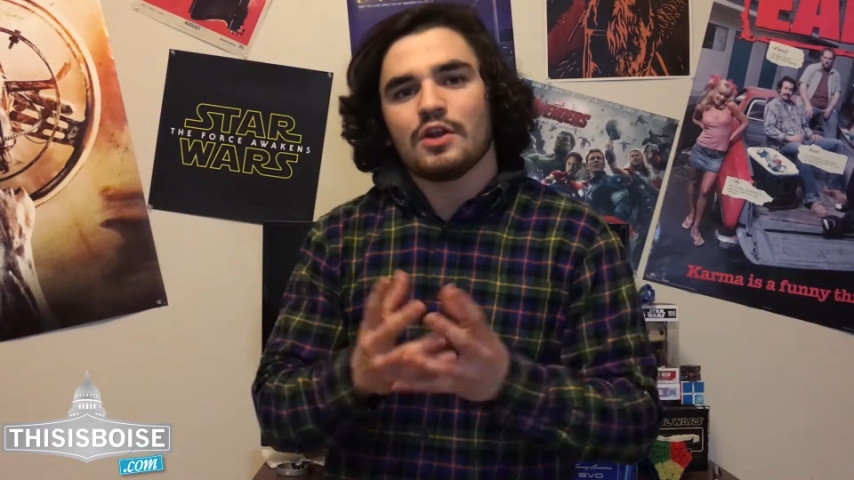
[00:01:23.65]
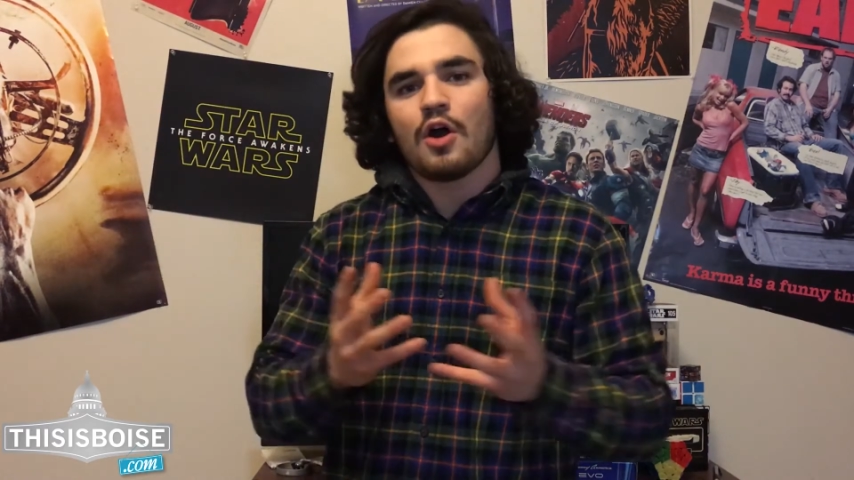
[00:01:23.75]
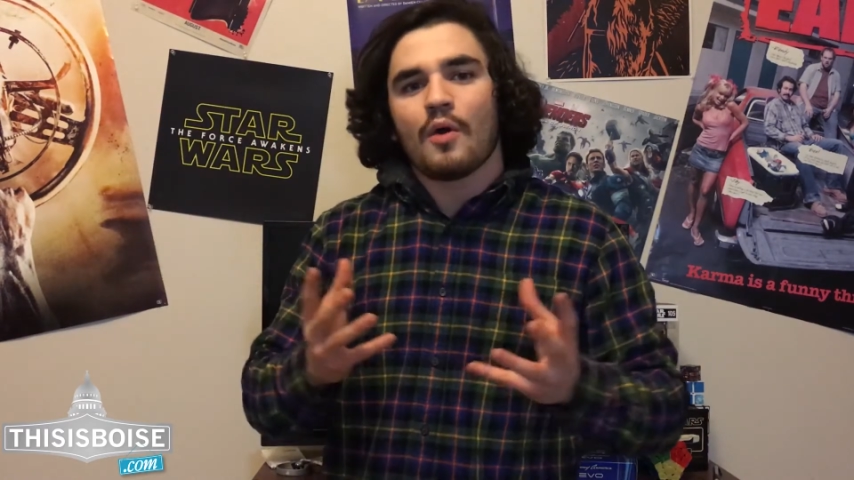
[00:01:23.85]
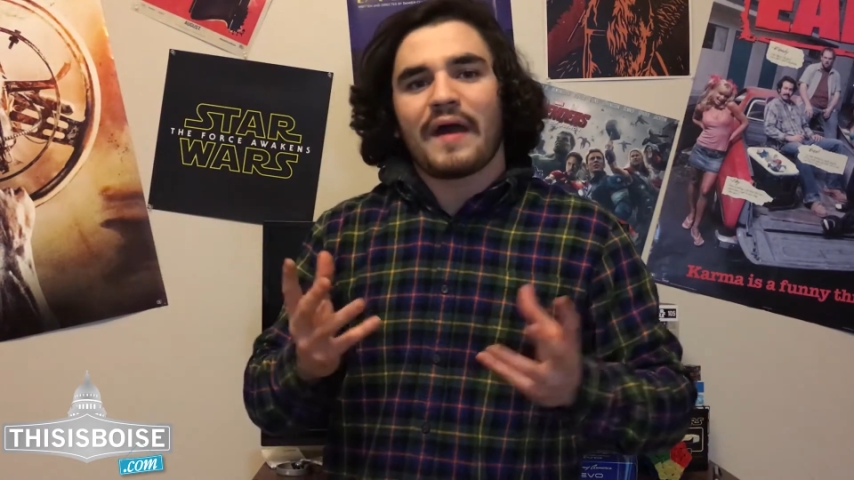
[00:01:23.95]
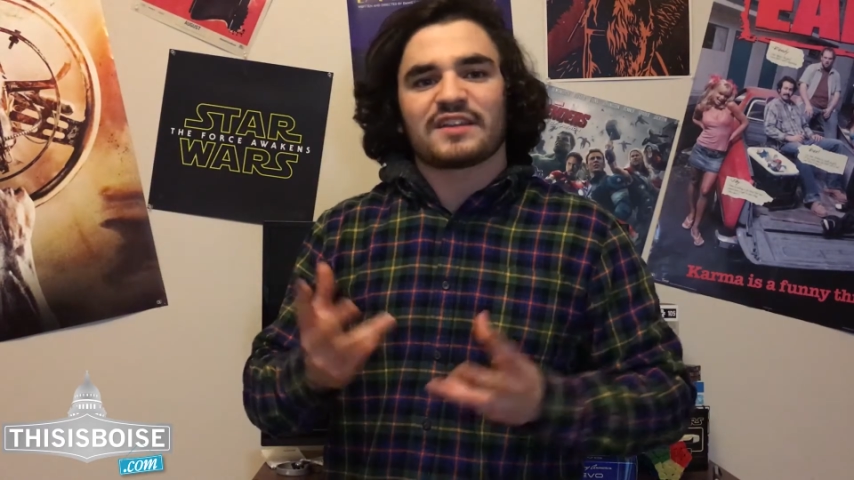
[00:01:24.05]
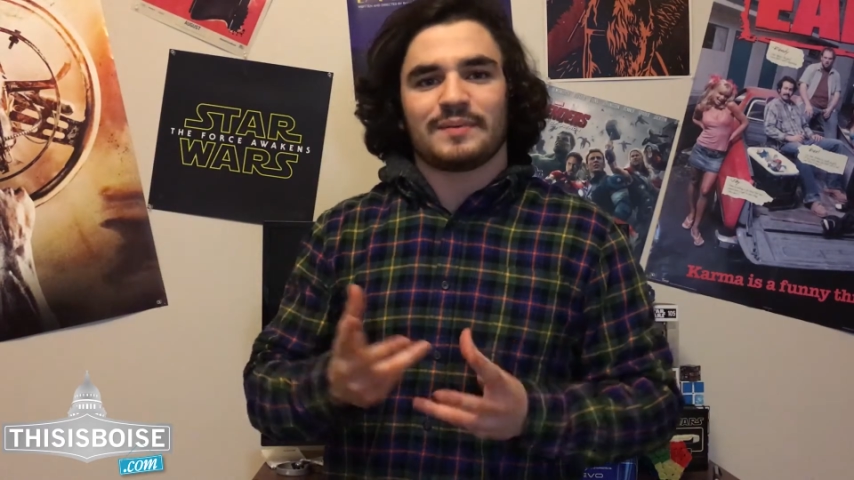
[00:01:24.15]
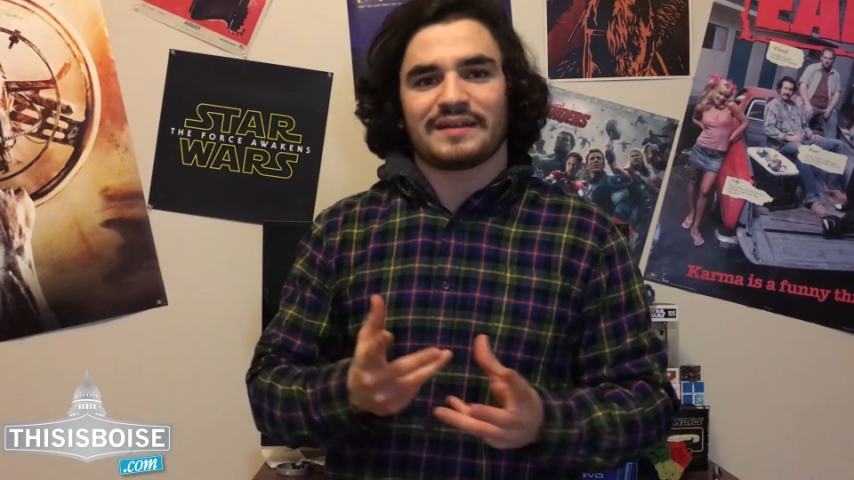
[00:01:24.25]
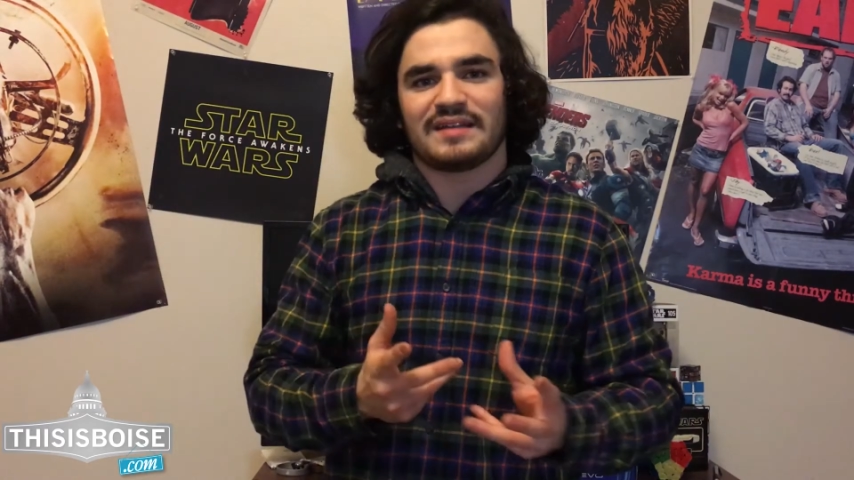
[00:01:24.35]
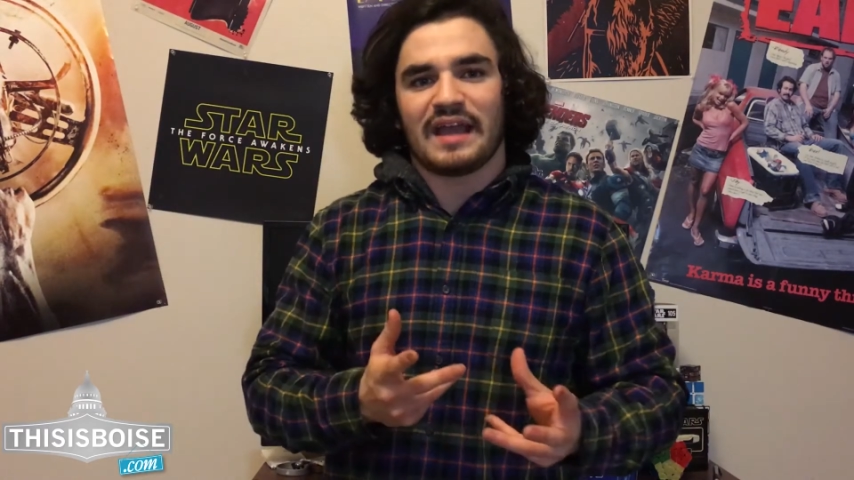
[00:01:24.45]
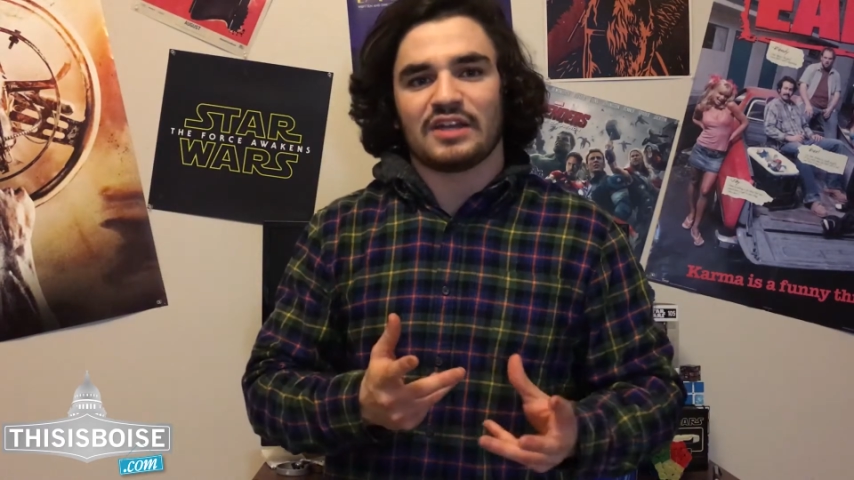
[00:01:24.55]
no
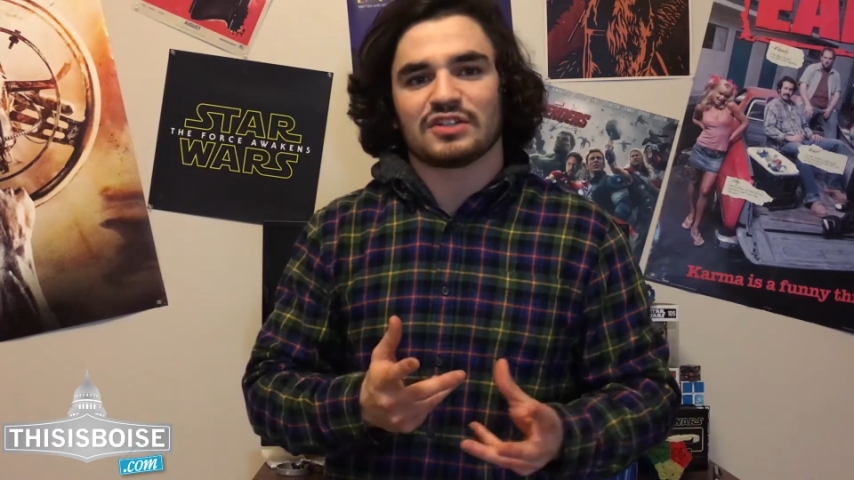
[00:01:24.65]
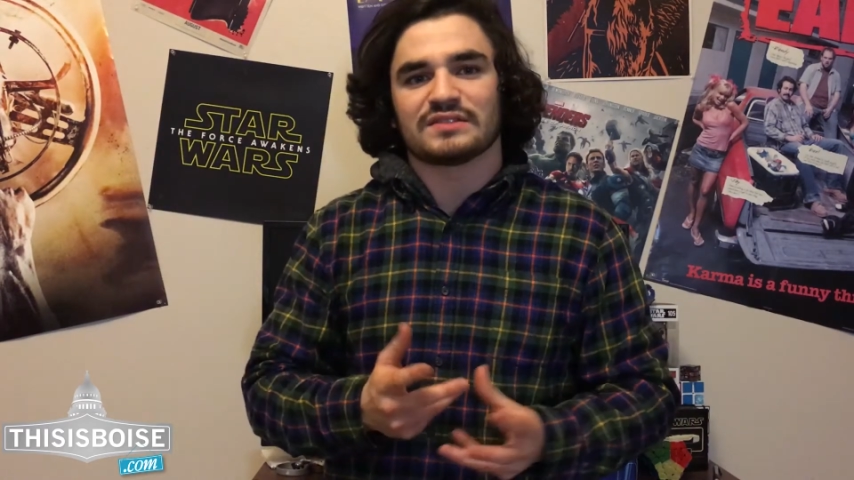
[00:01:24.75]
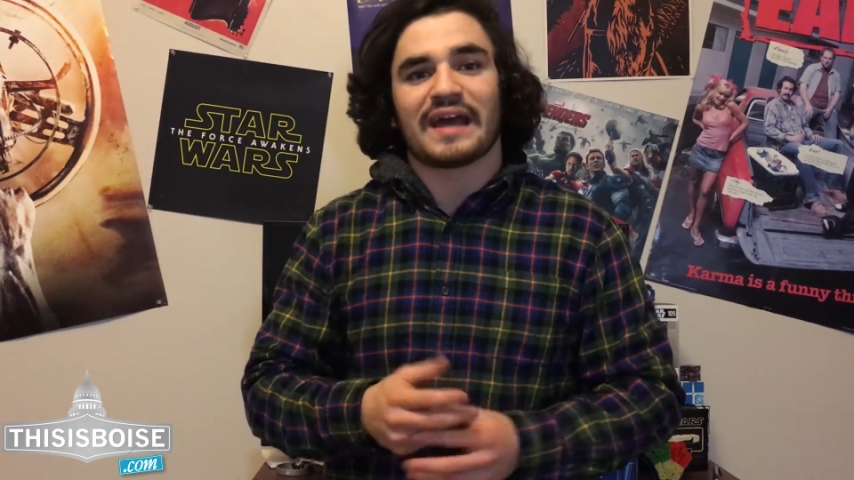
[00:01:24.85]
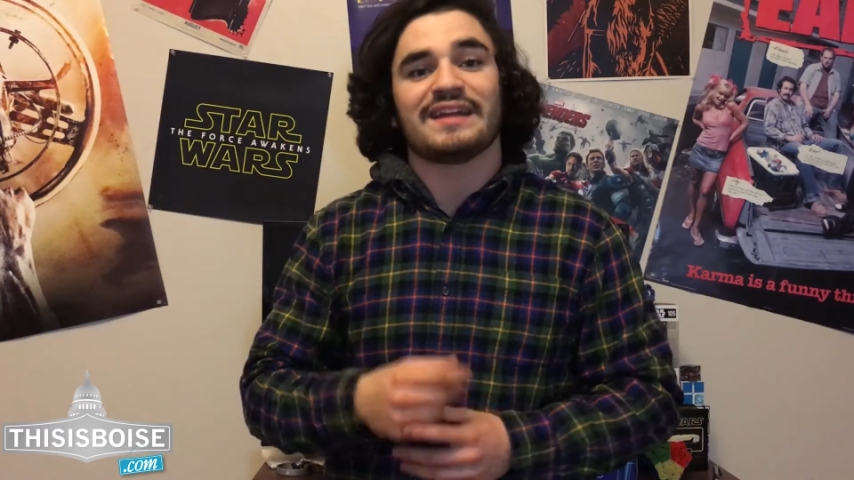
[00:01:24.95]
expectations.